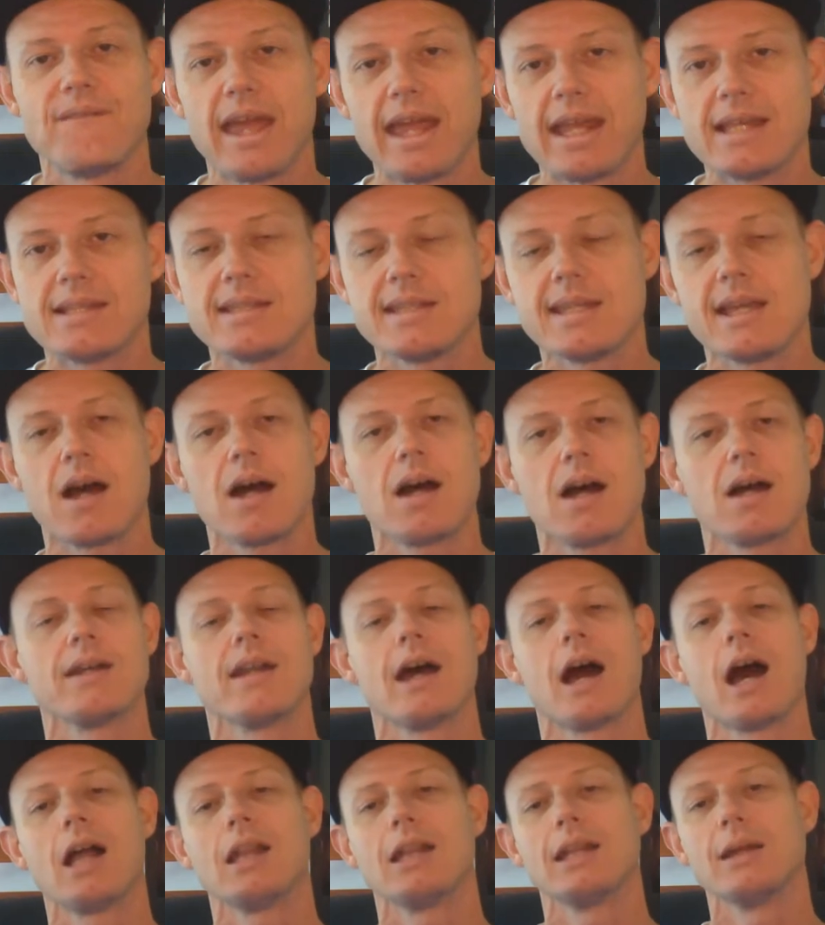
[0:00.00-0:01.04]
Phaizon
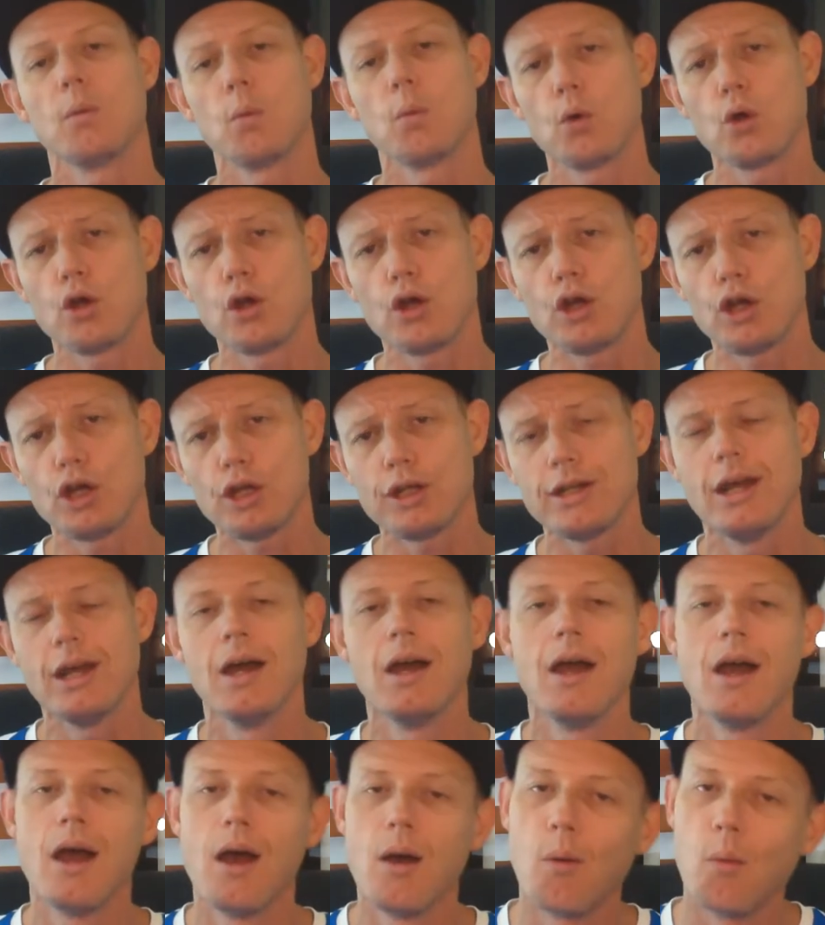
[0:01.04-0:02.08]
Hollywood
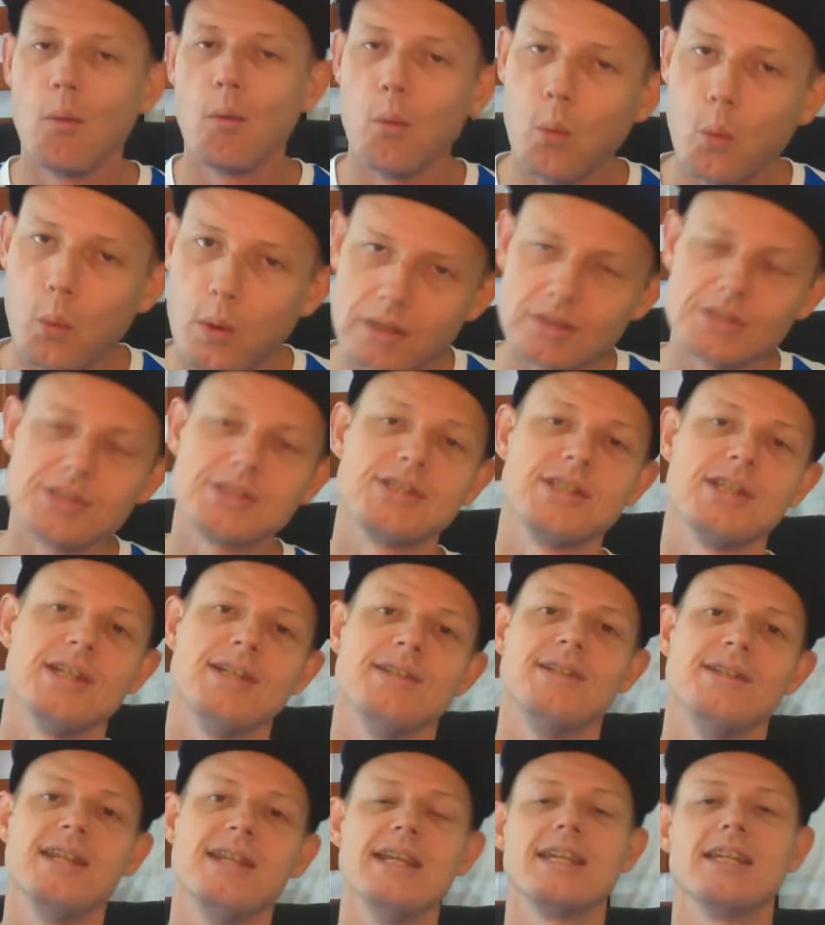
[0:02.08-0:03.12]

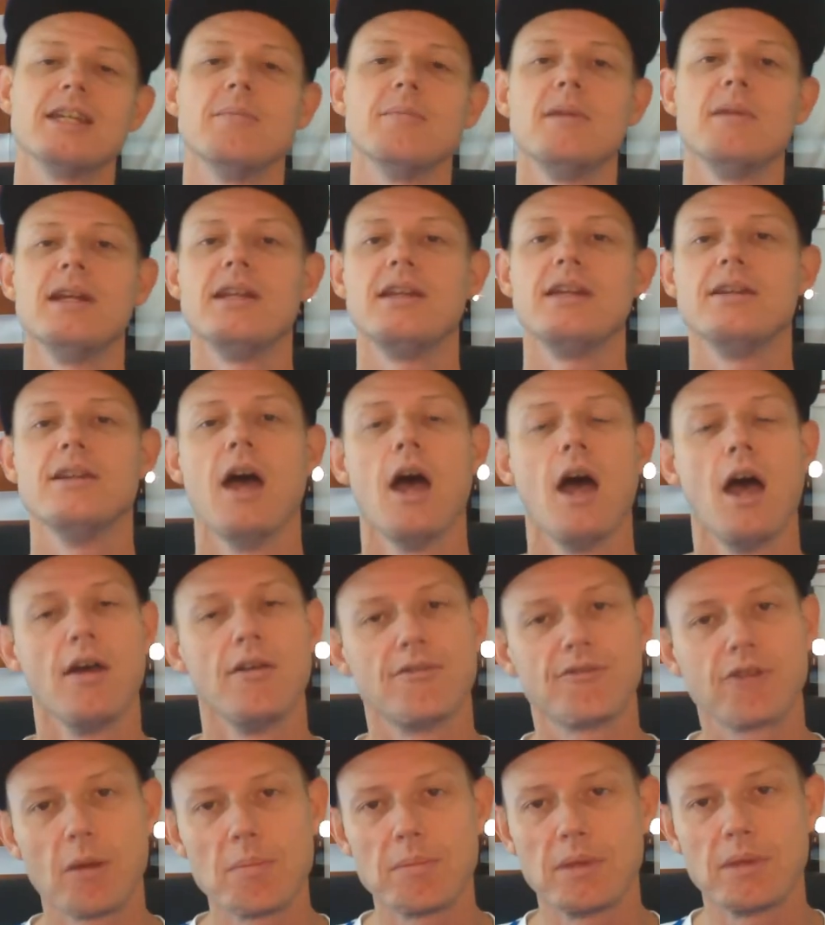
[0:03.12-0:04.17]
Wilson decommitted
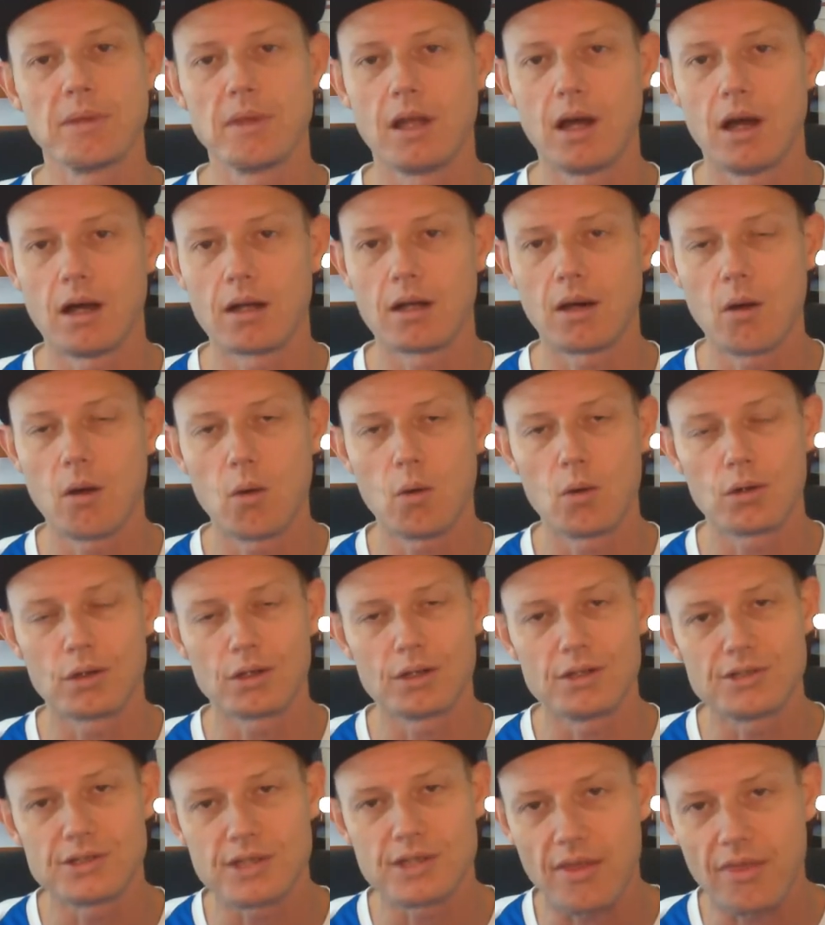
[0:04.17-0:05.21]
from the
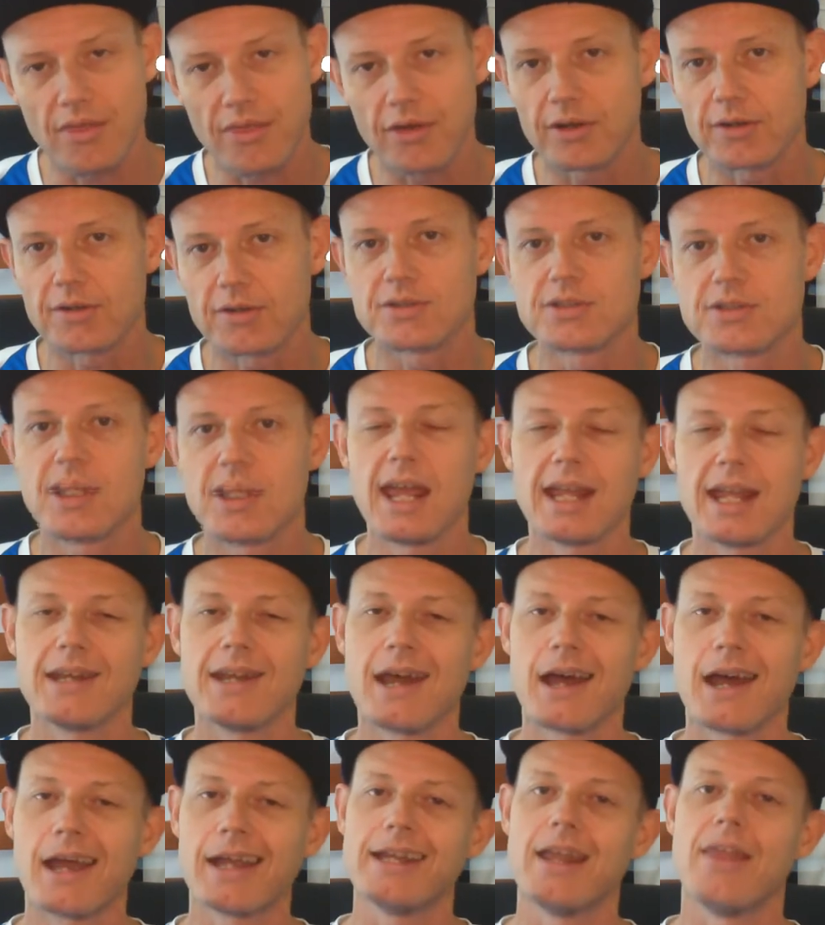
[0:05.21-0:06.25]
Longhorns Thursday
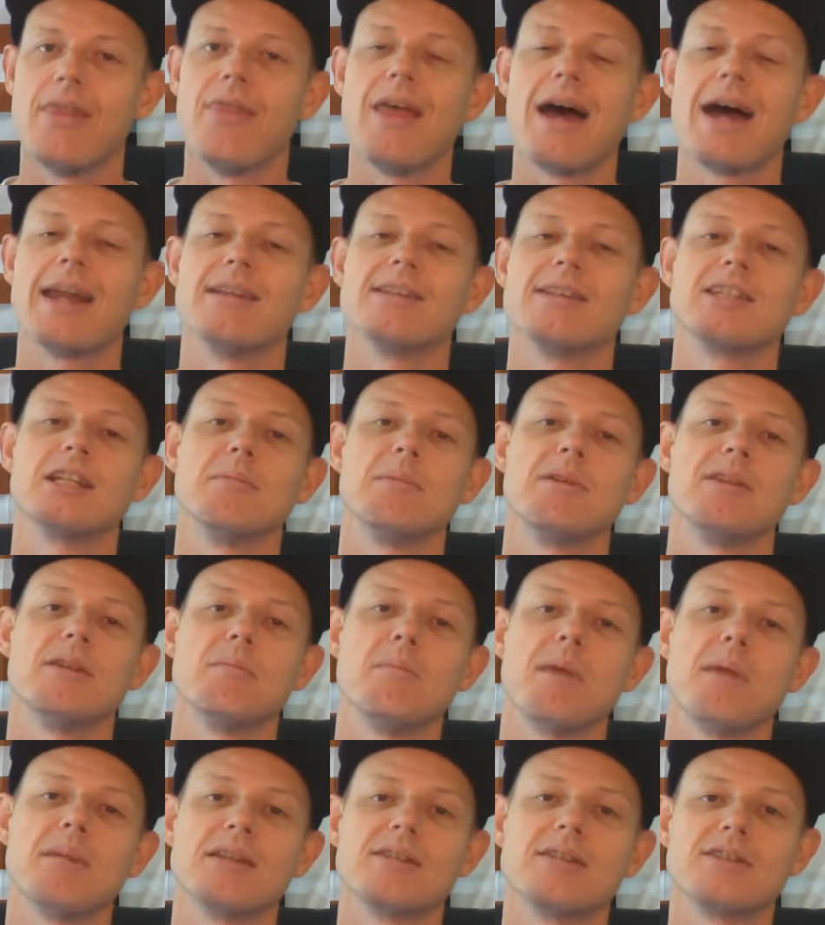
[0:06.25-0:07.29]
night, and that is going to be the
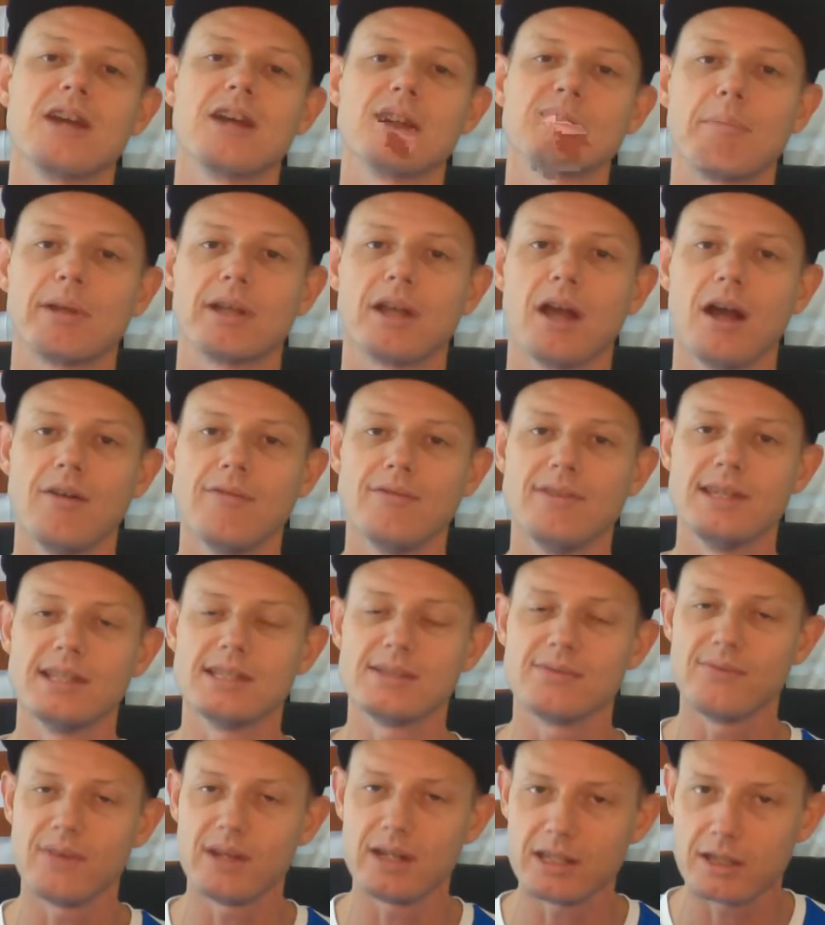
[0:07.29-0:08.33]
main topic of this
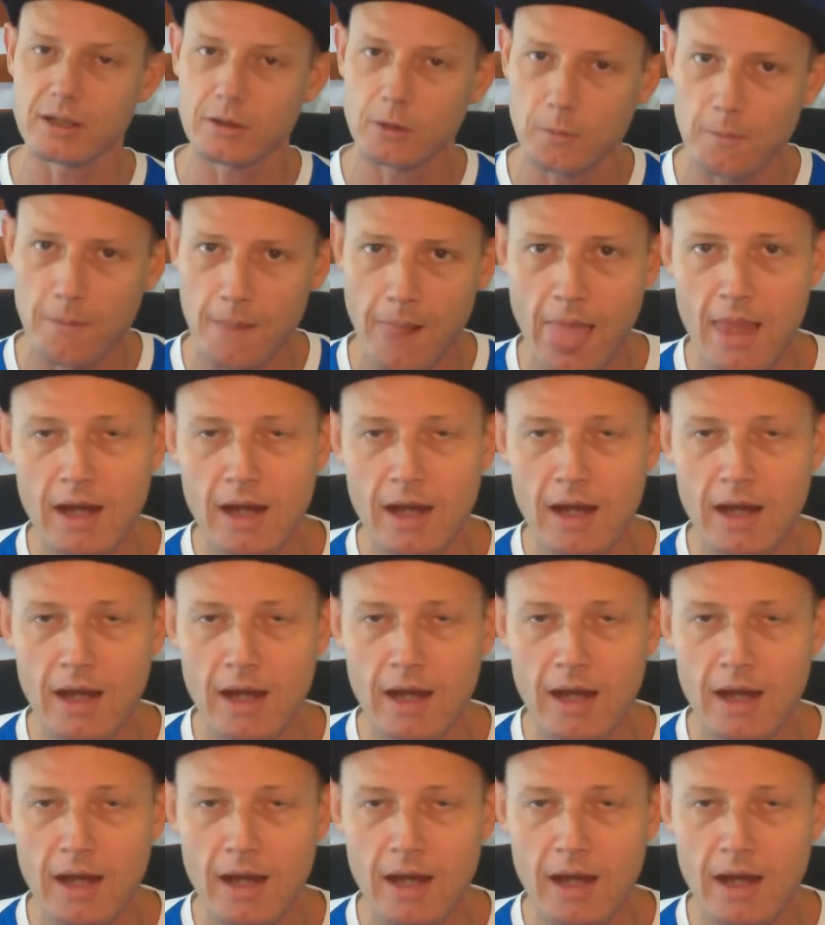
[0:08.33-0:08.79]
video.